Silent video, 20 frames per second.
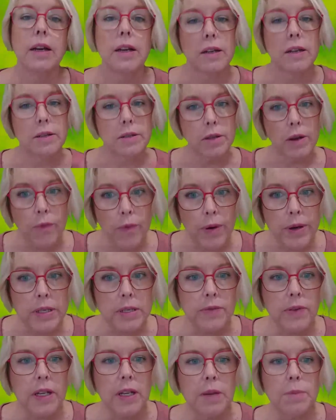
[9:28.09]
software
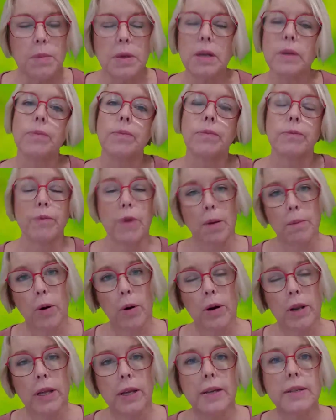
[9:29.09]
development,
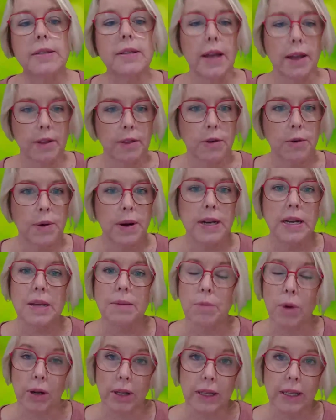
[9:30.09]
robotics, and 3D
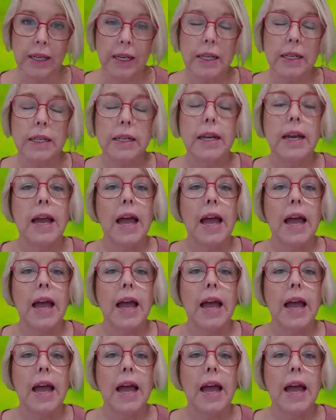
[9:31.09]
modeling,